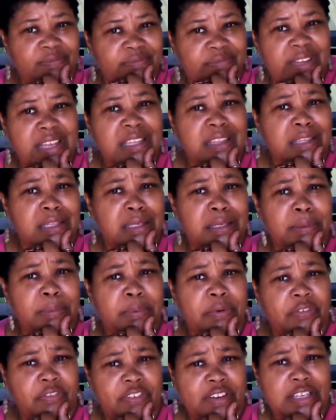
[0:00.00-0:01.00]
not the
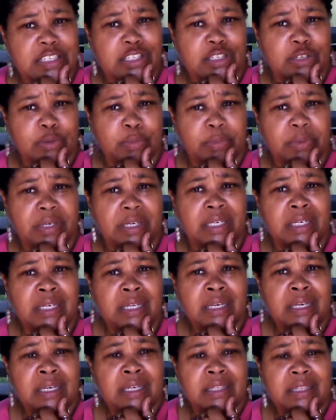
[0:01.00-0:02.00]
professor, but
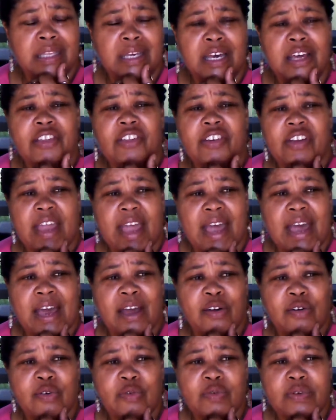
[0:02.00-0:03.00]
the other
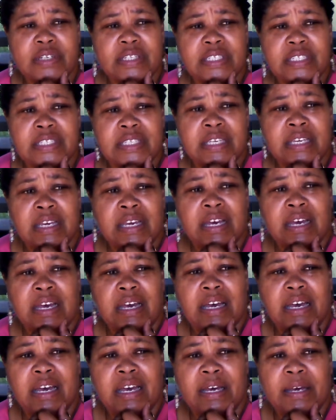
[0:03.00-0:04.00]
guy who
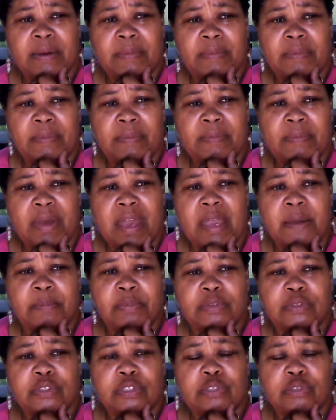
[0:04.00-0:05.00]
was
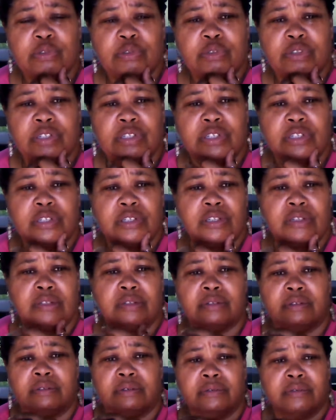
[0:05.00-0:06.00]
able to
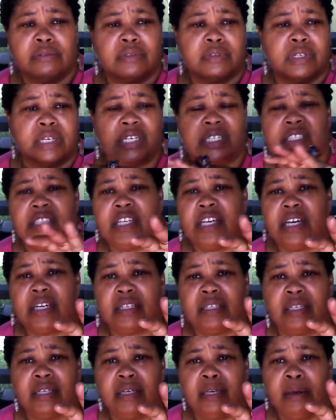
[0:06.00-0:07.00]

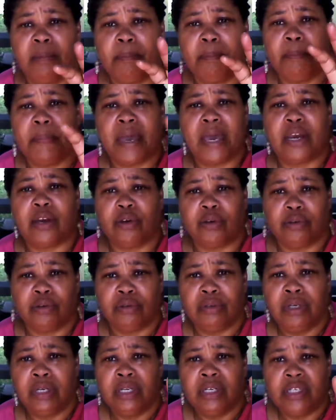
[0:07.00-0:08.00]
conduct
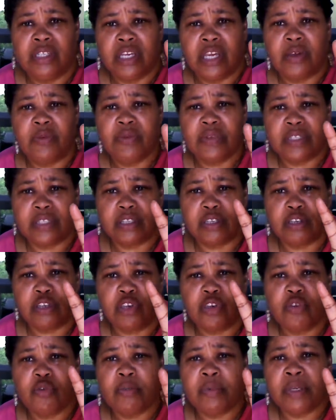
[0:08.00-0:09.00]
metal. He was a
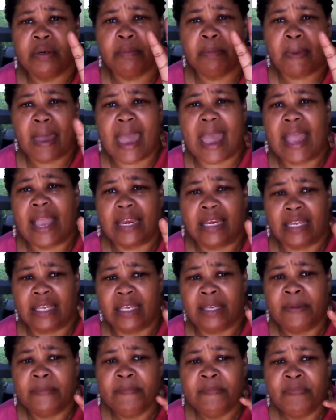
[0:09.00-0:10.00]
human
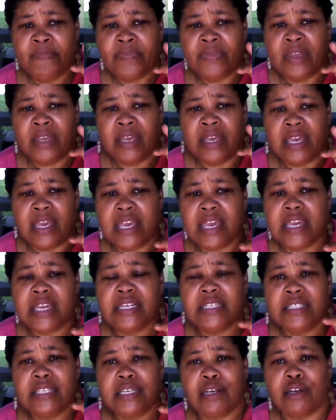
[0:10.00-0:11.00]
magnet.
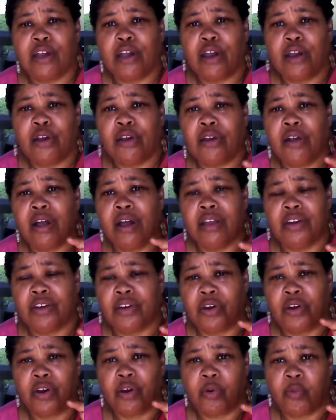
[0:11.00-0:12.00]
He took her
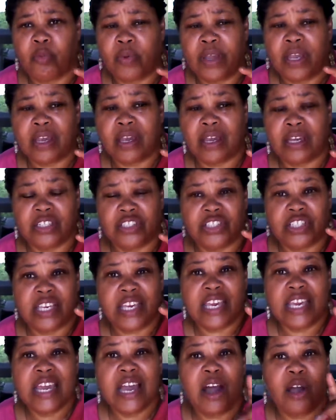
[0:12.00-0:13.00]
under her wing because
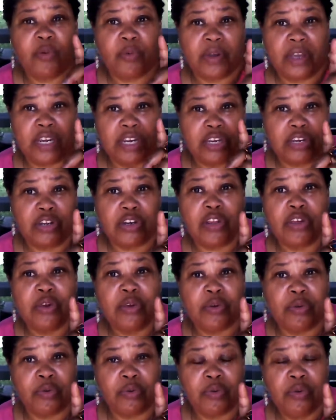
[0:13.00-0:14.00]
he already
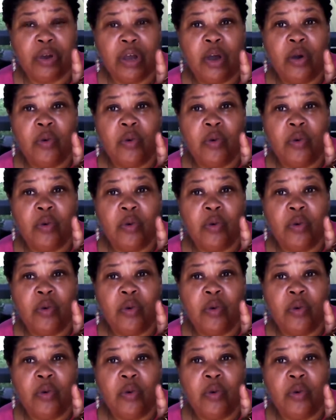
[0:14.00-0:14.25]
knew